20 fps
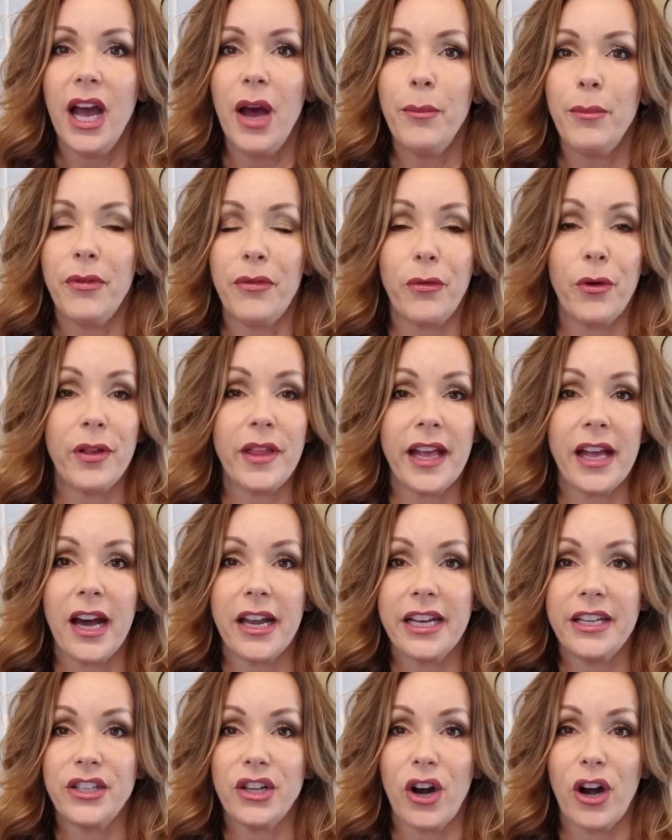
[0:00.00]
Before they got
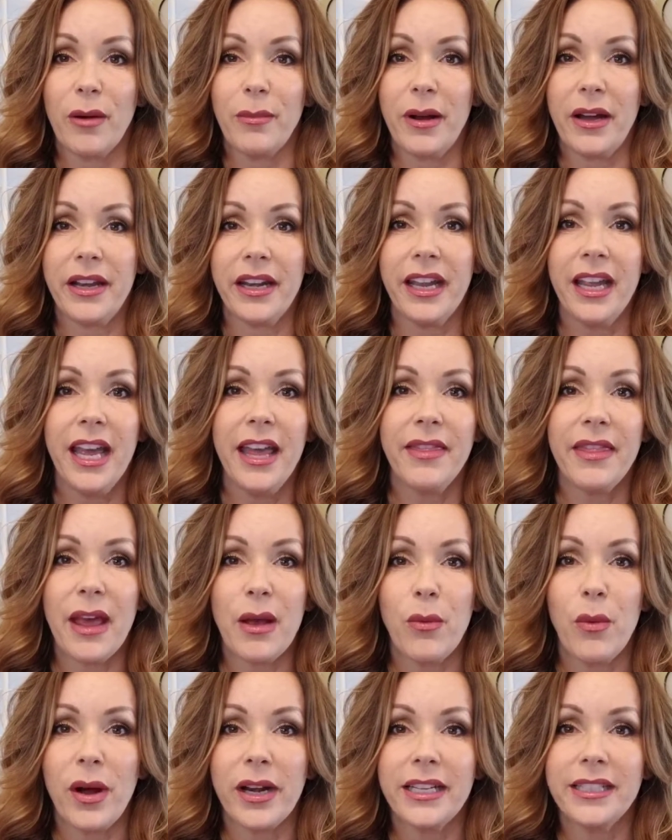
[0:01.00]
into Arbonne, they
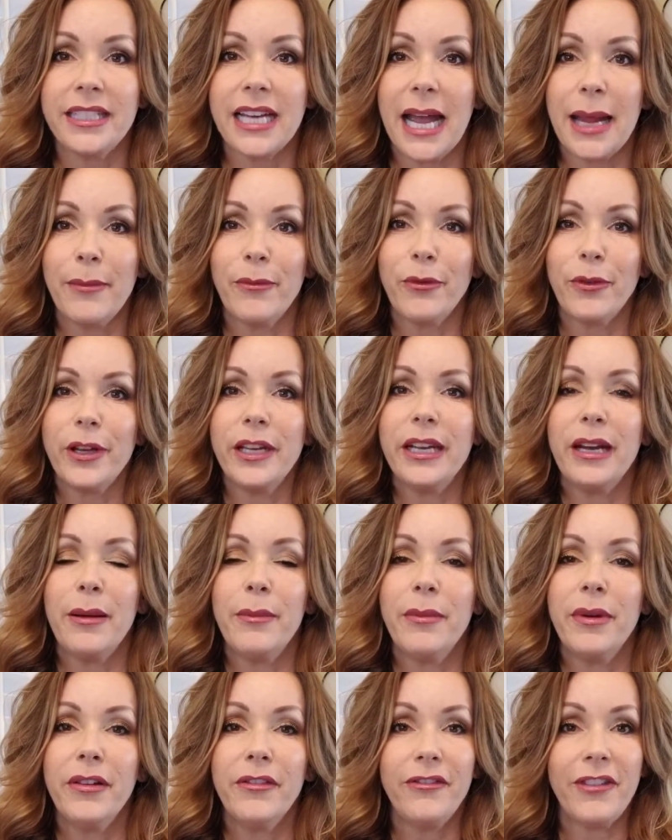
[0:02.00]
wanted time
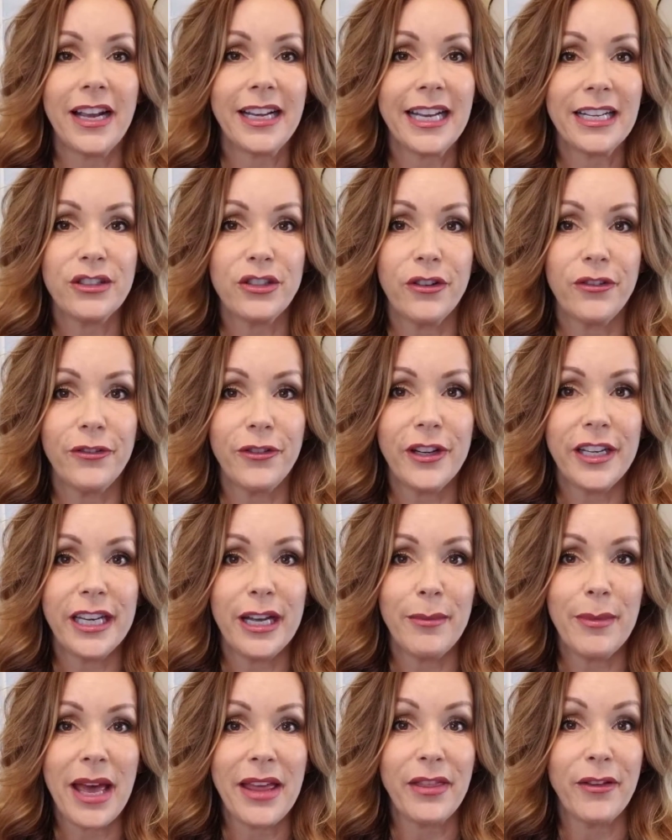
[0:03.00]
freedom, financial
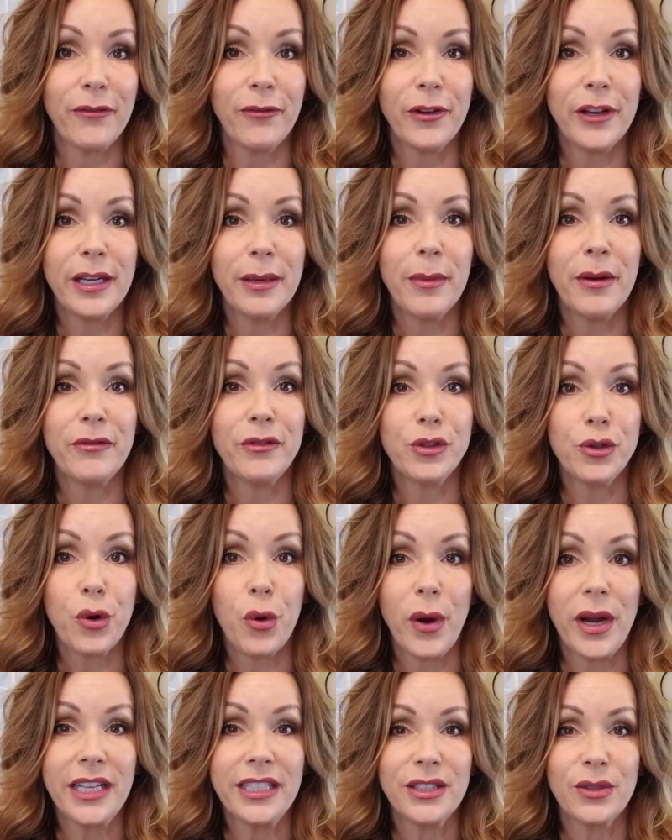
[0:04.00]
freedom, and the freedom of
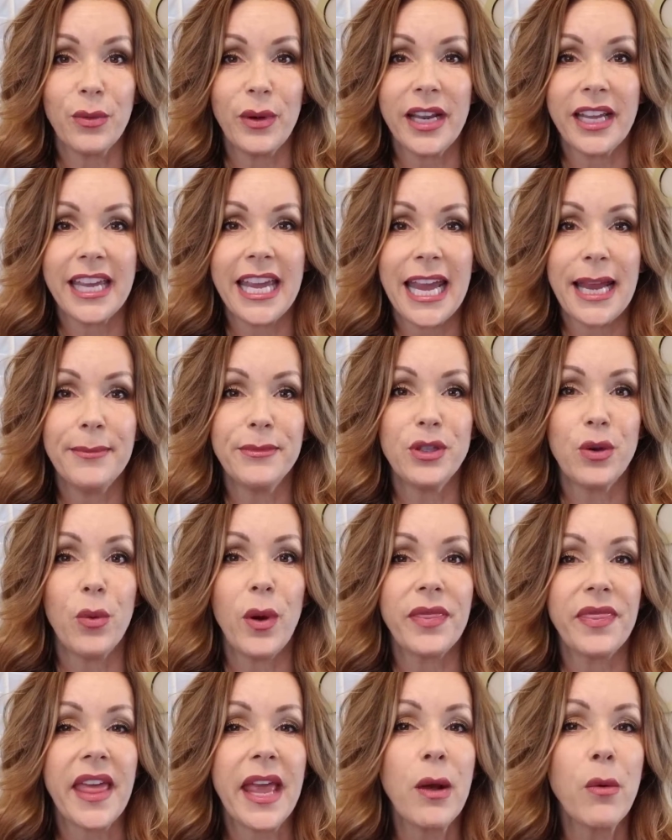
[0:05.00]
choice when it came to
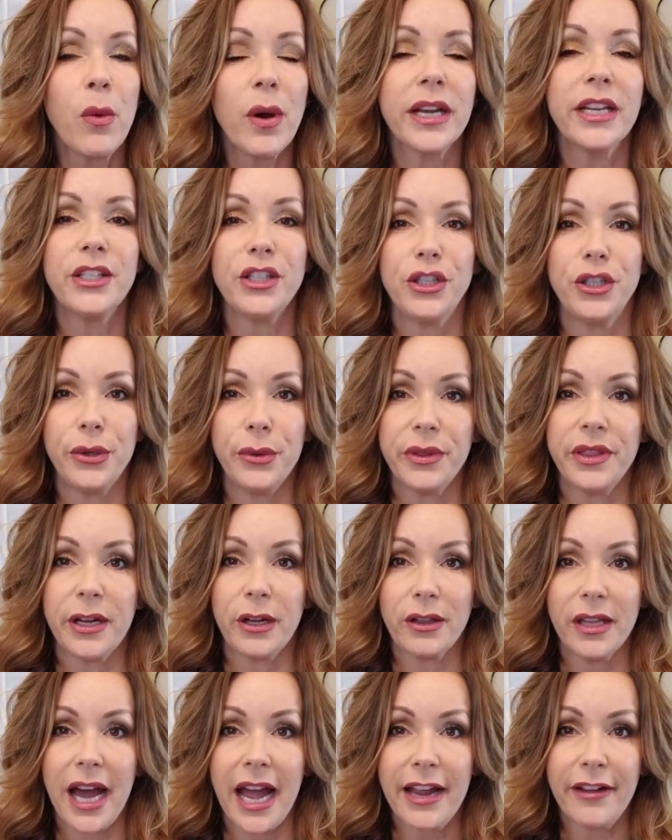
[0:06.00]
what they wanted to do with their
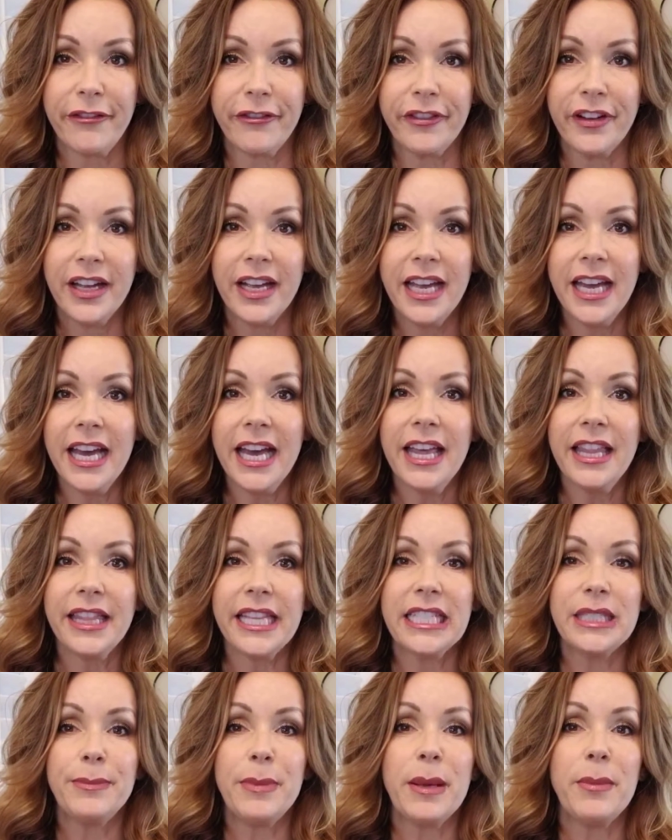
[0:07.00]
life.
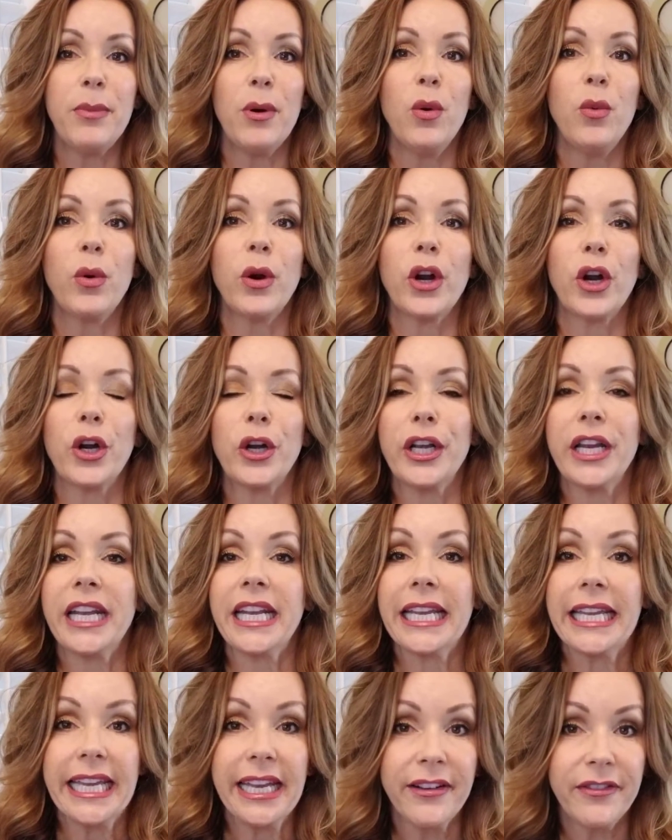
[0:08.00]
These people were
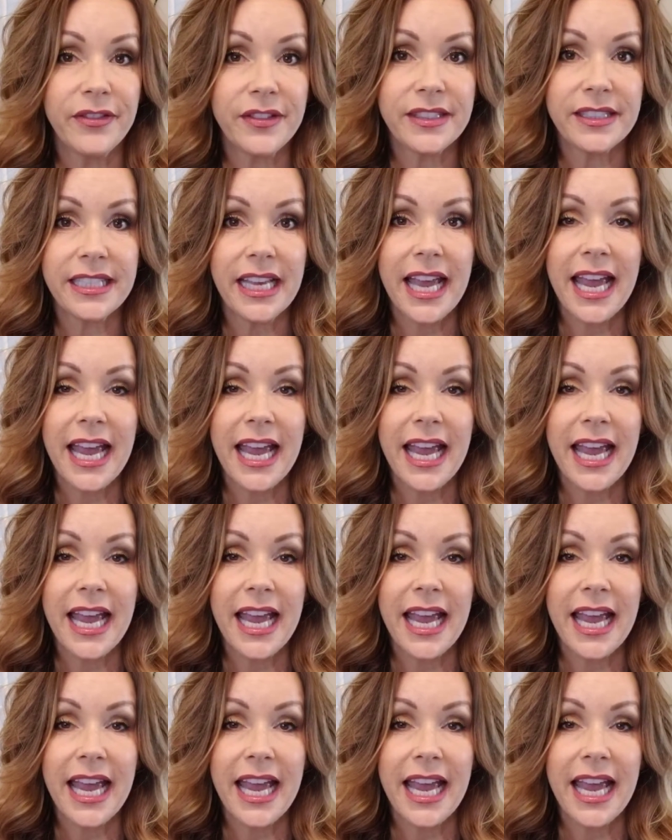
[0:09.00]
earning gifts